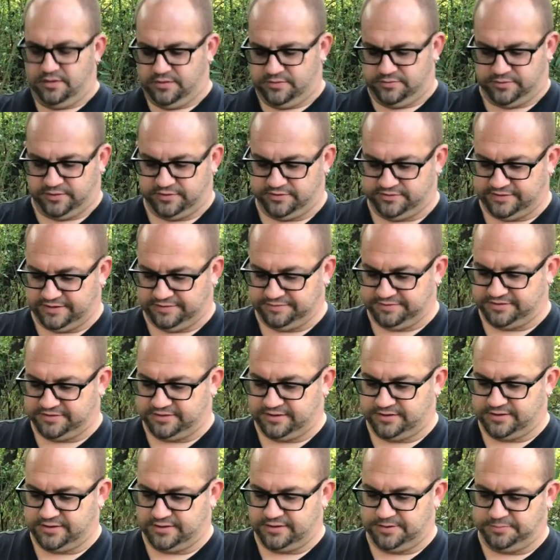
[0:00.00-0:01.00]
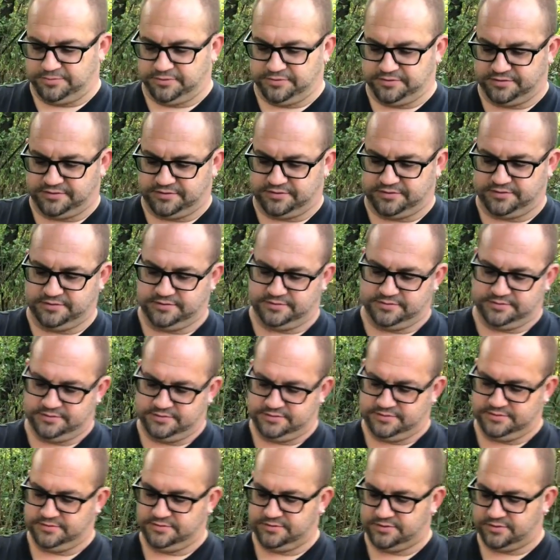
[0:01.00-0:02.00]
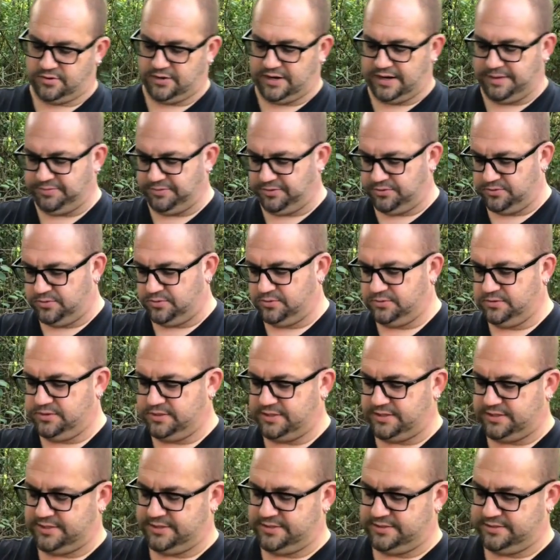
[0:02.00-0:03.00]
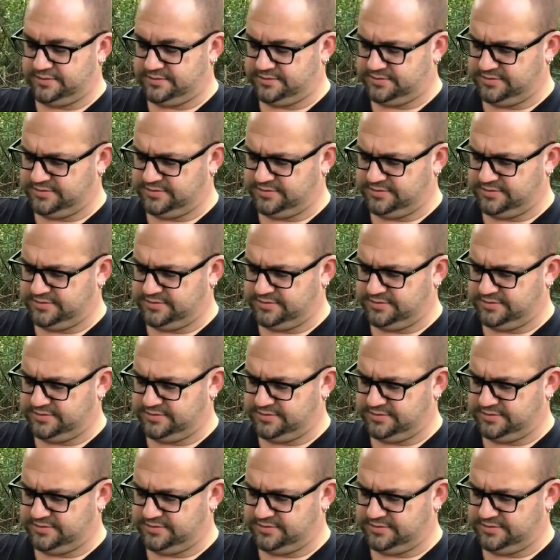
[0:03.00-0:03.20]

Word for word: So I just have this hung up with crappy old uh,